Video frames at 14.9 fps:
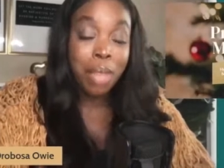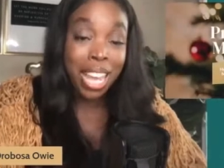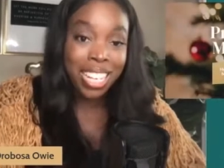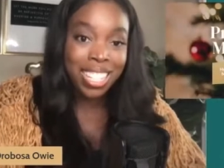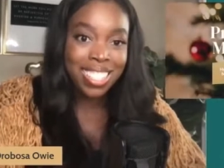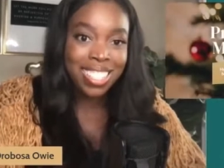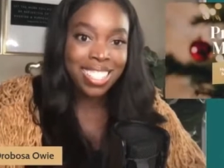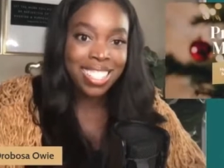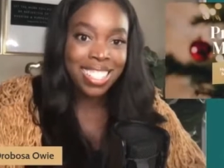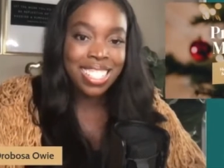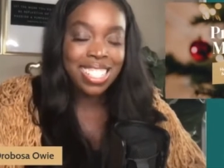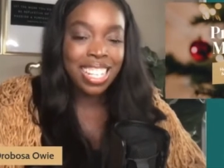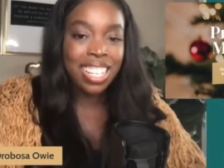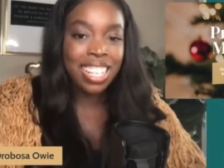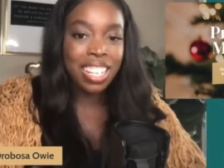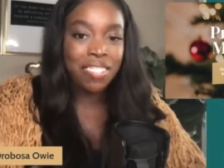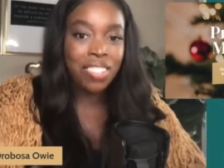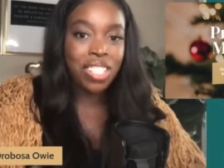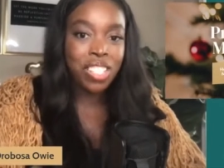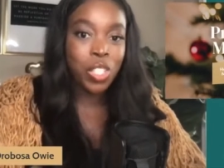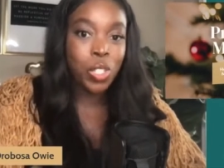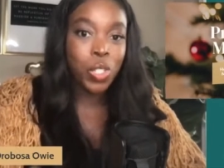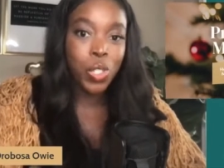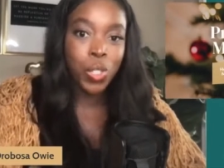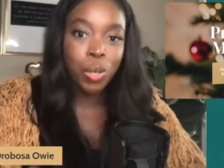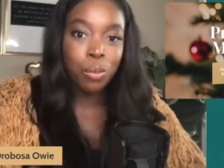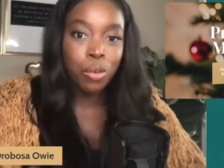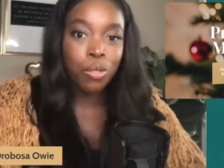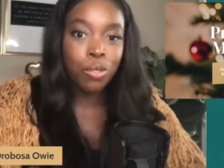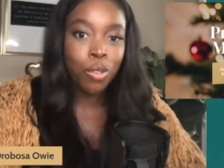managers and if it's a
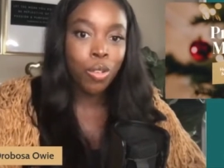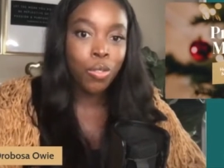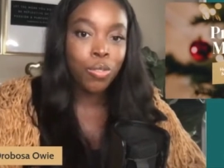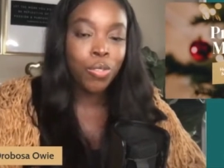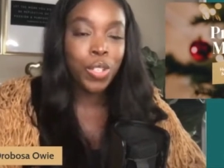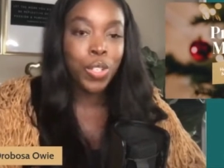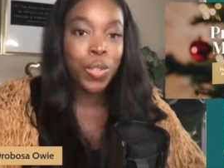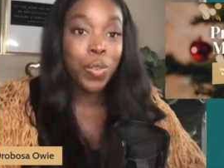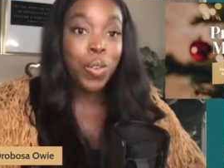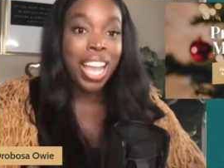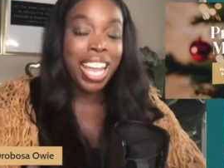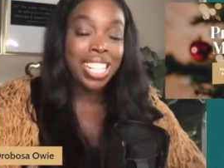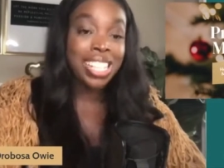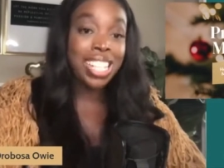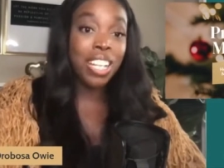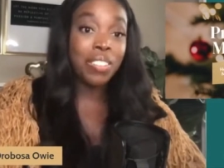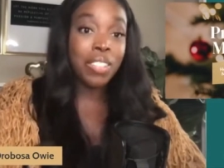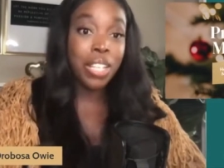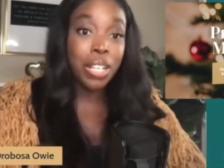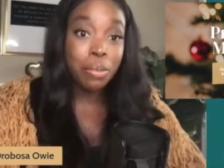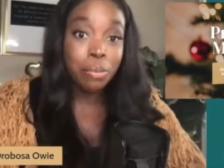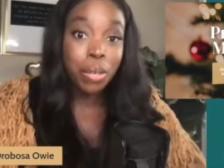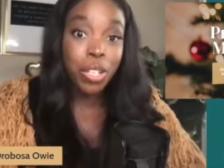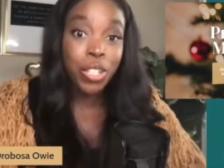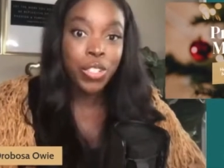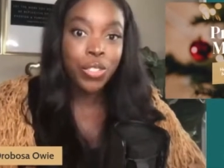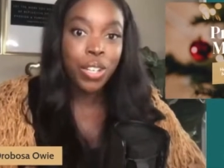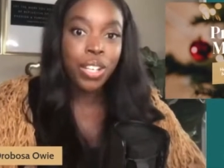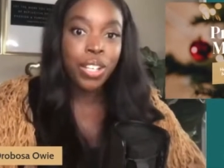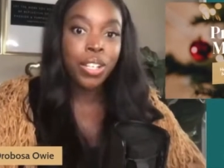suitable role for you as a healthcare
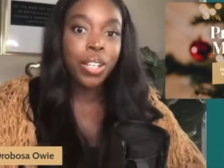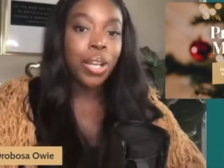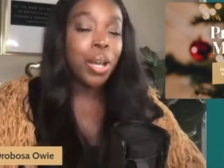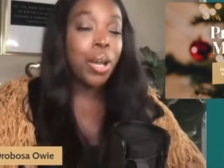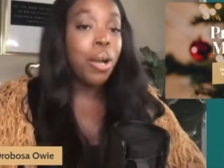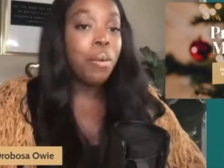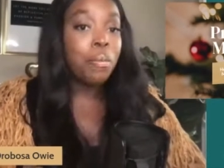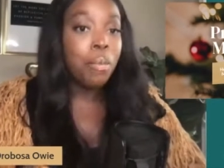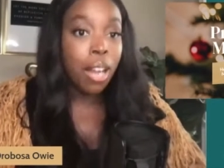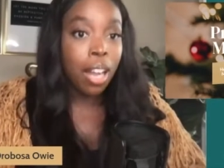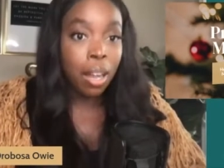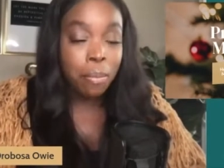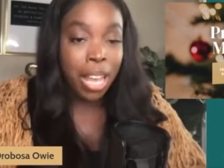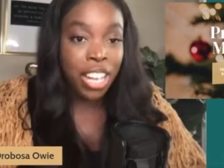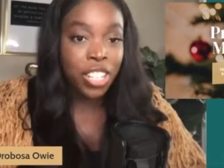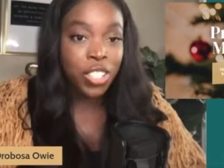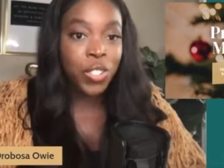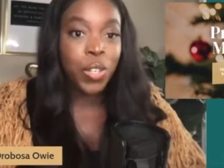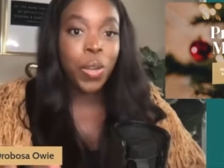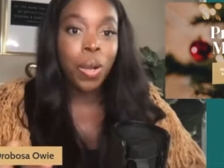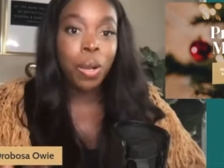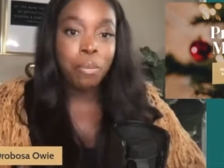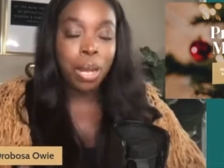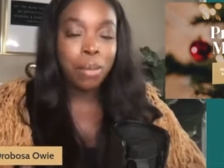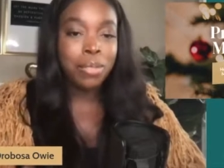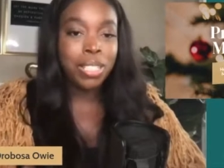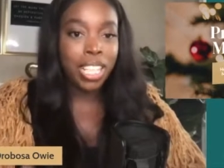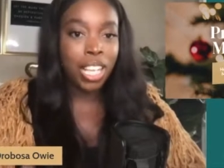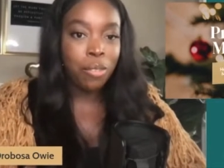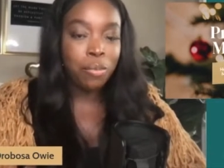administrator, a manager, or
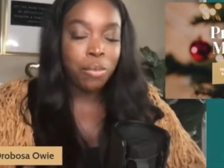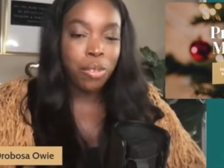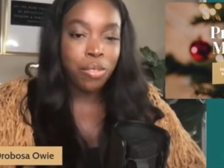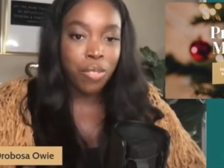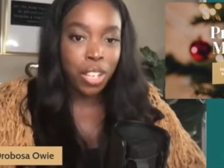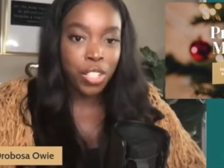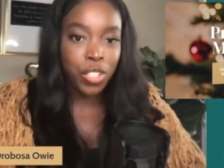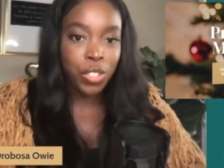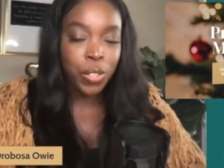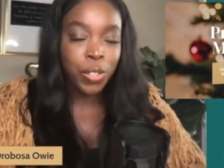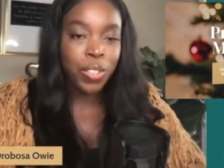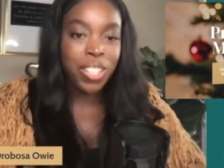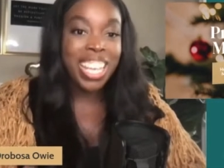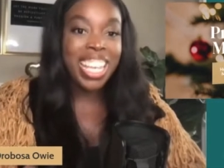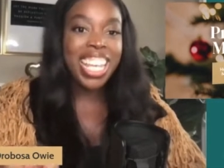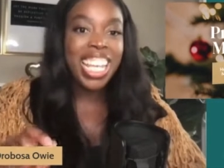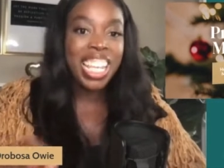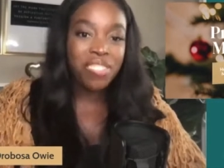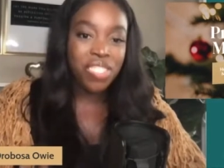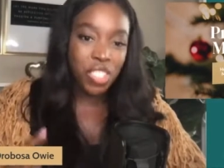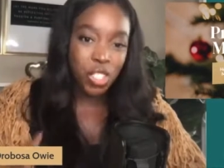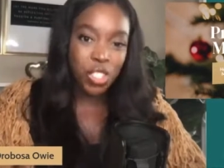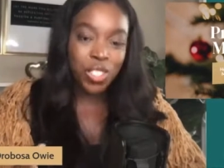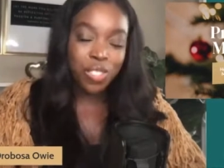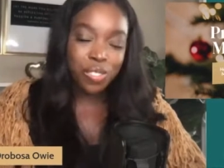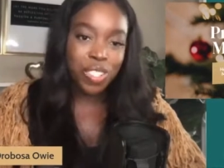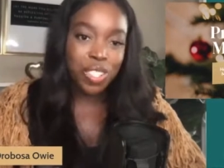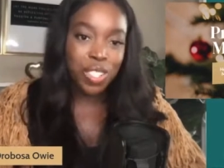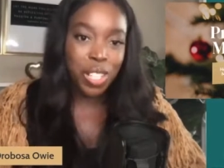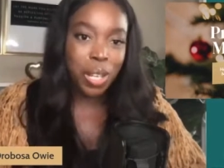public health professional. If this is your
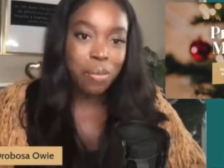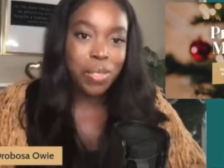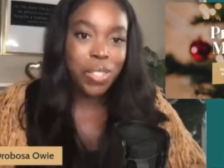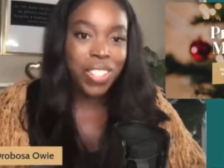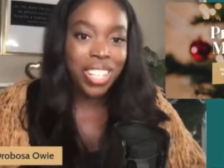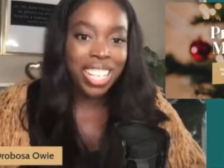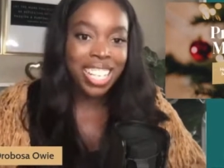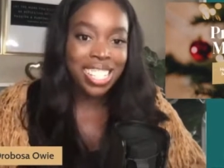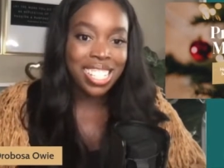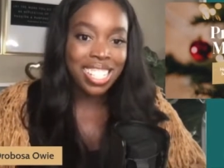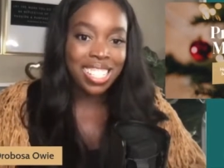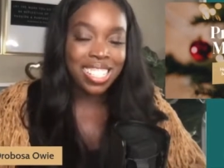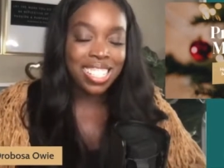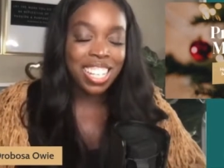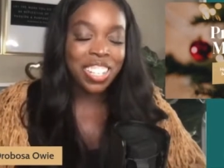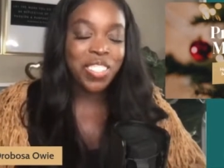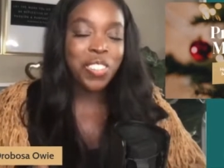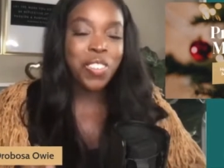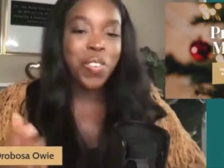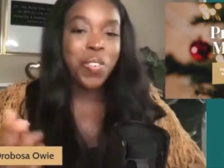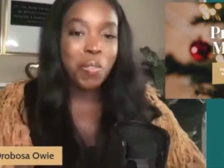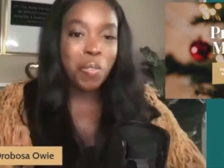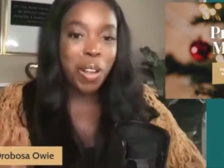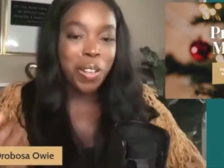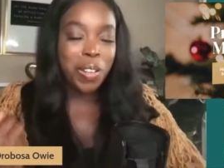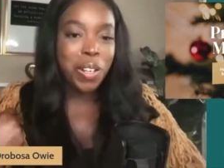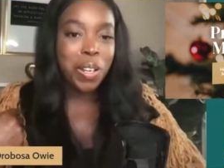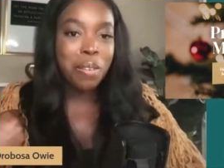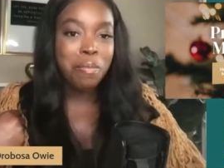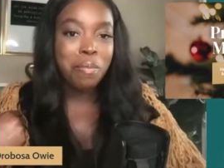first time tuning into the channel,
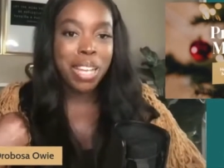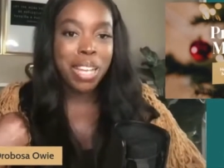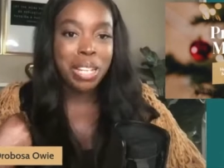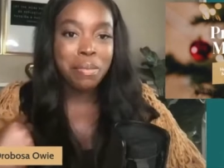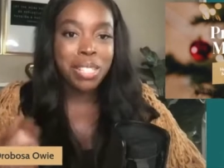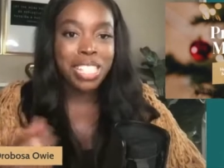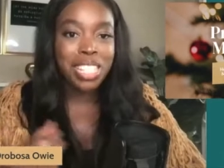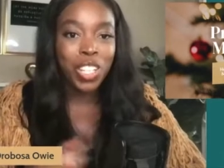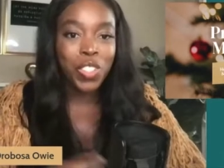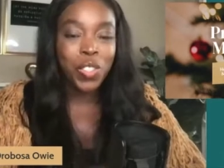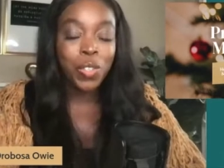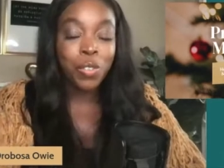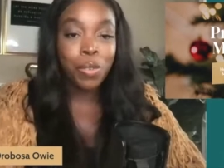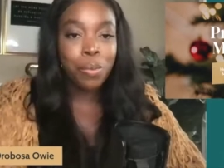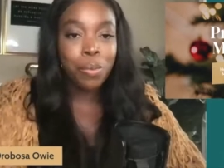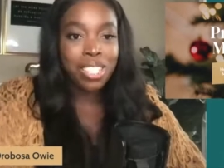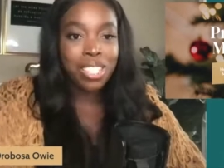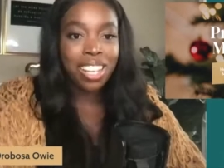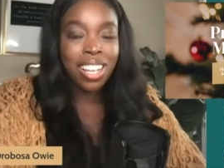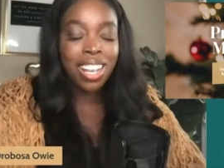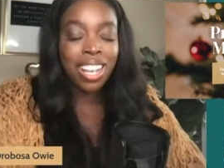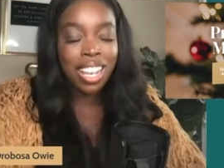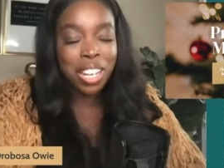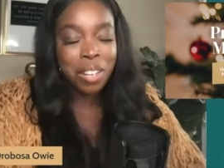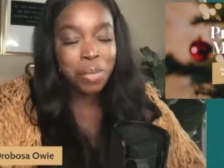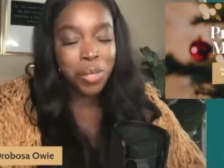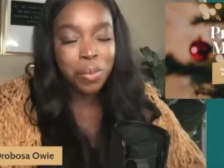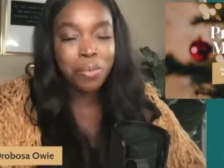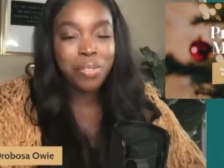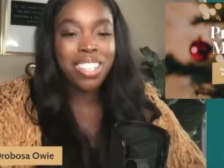welcome. My name is Dr. Orobosa, and I'm
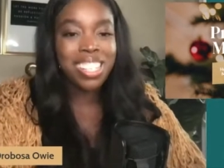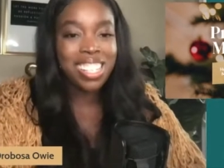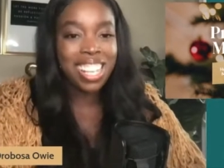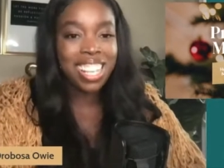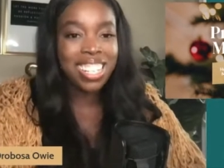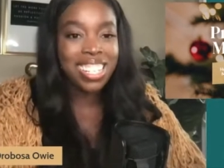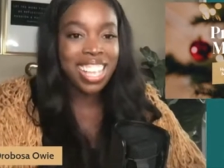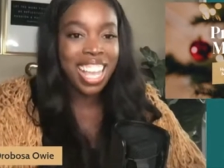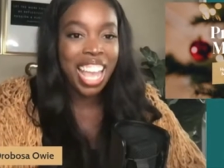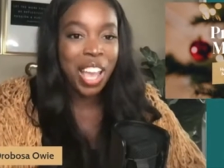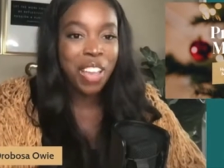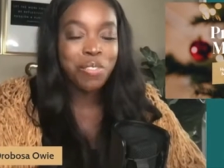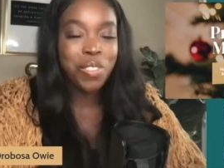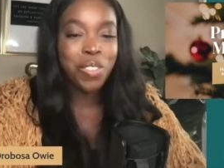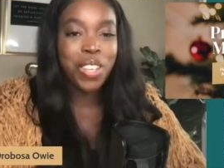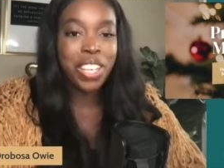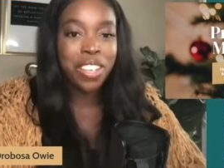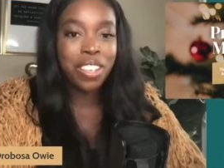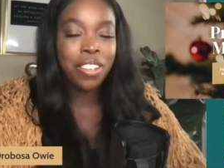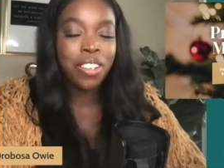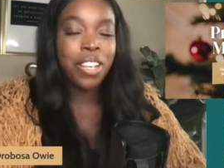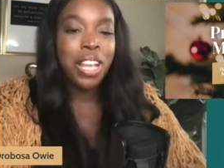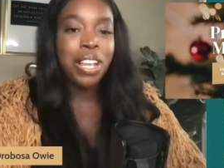super excited to have you here.